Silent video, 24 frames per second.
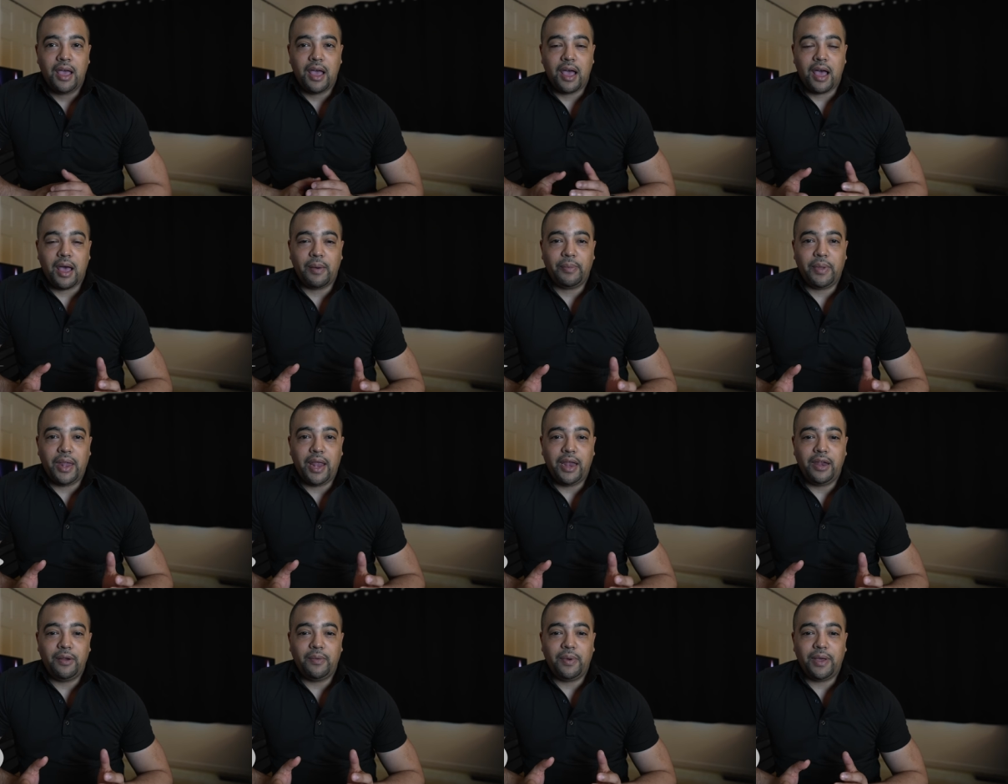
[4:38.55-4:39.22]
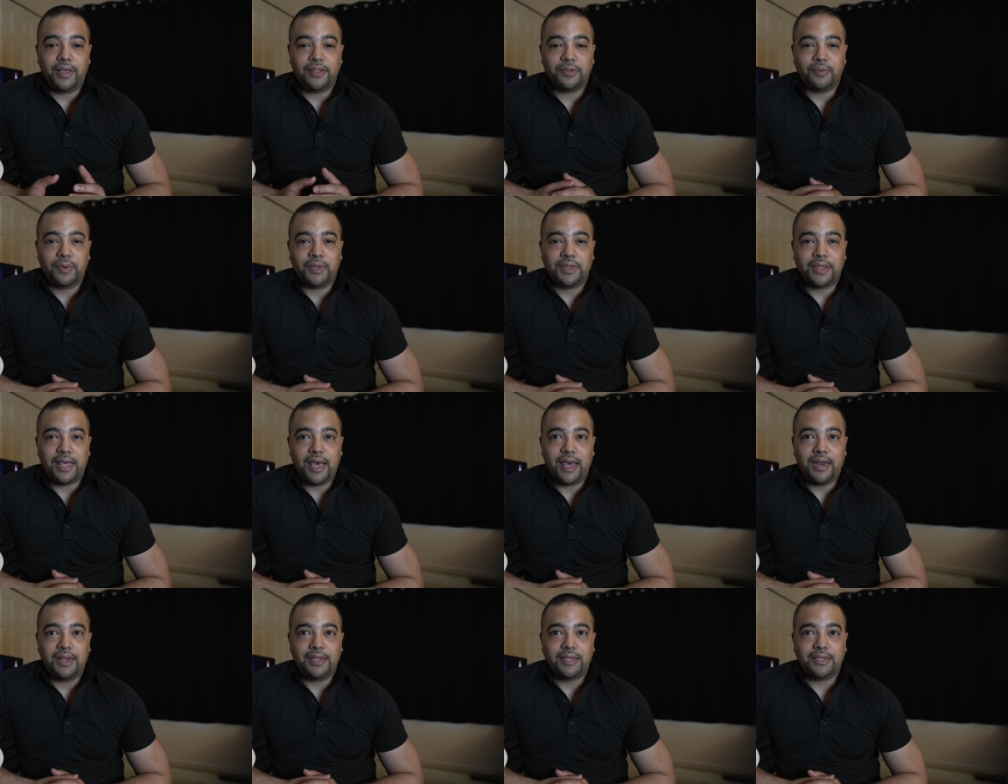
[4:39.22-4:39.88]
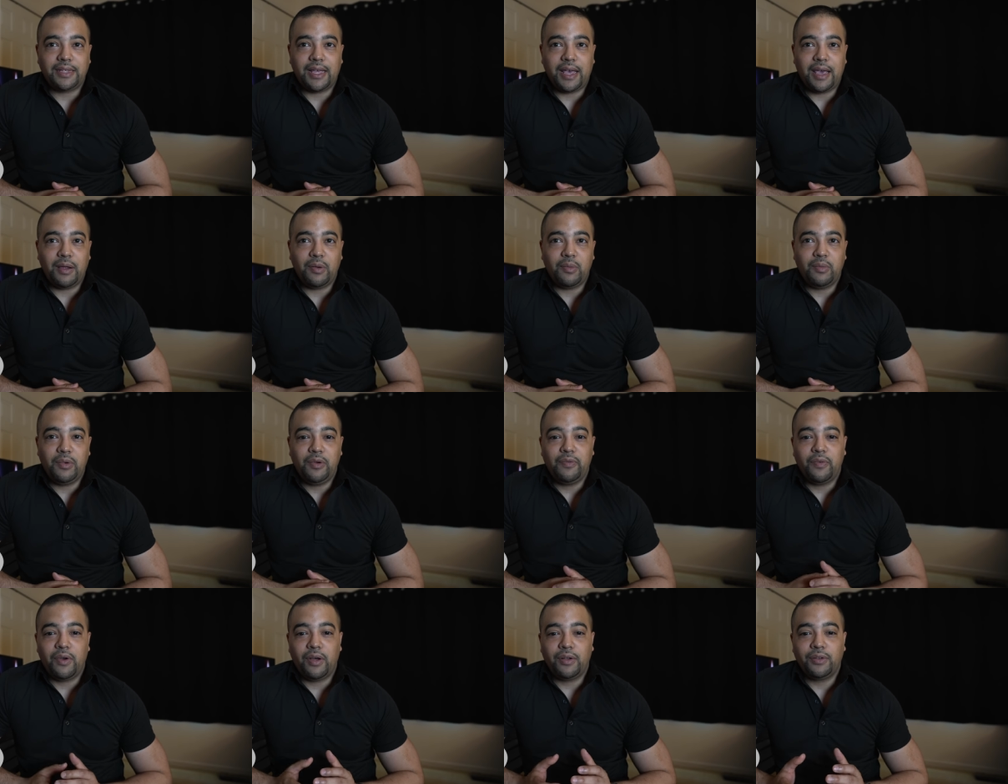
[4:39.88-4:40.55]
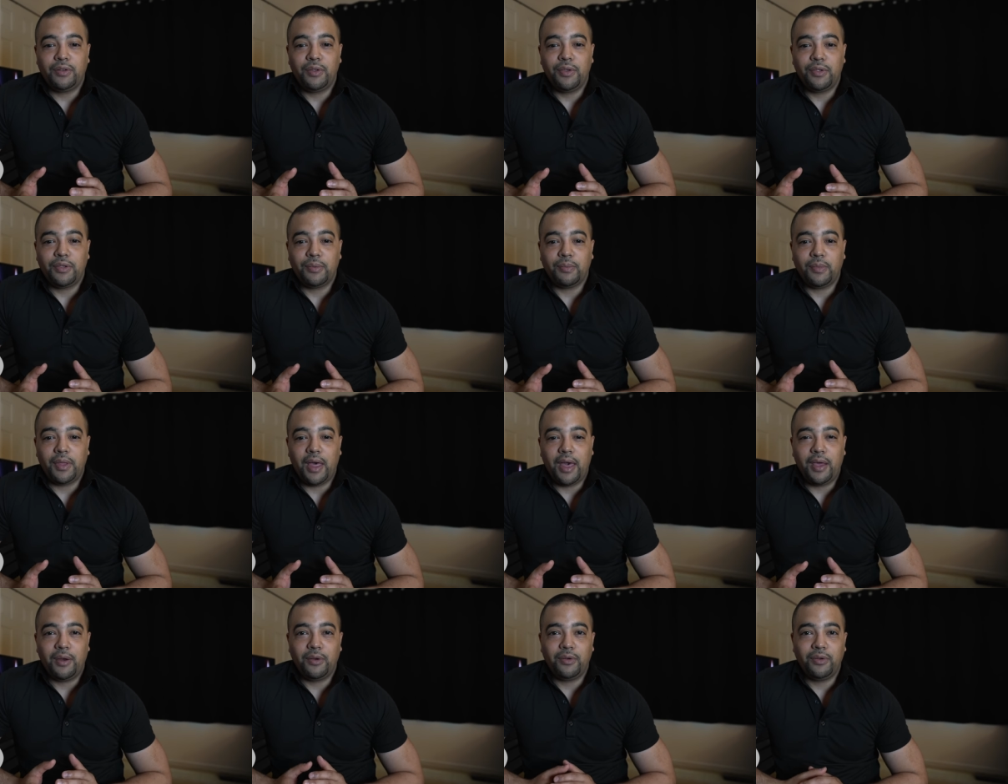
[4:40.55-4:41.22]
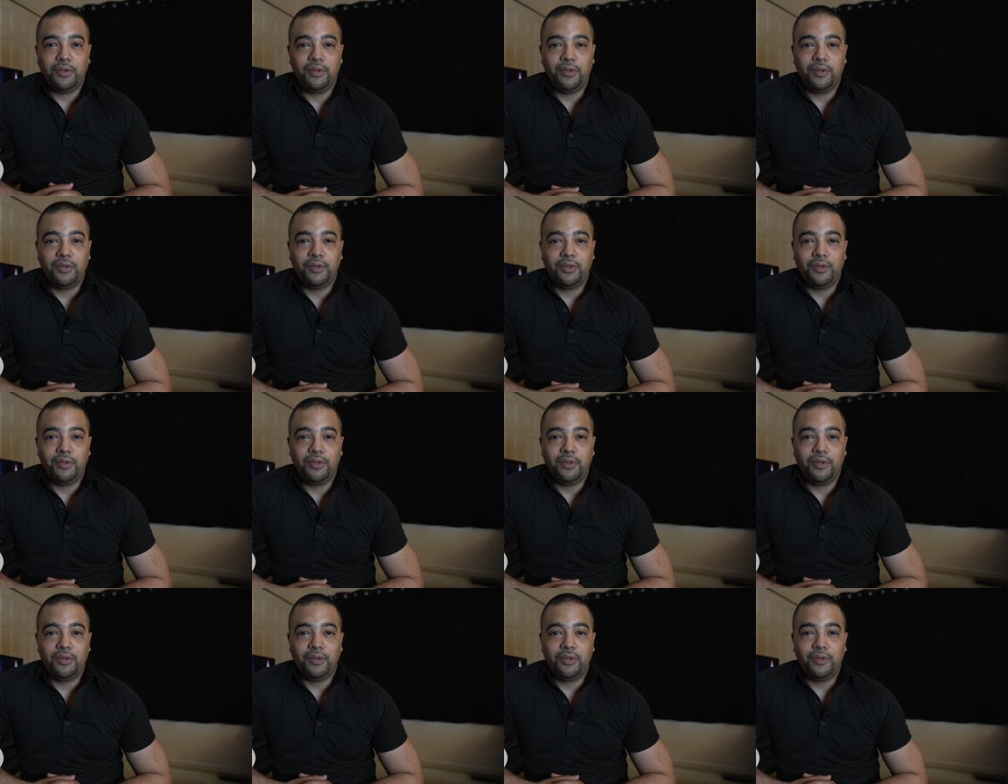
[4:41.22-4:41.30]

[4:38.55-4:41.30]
Um, but anyways, with that aside, we move on to some lighter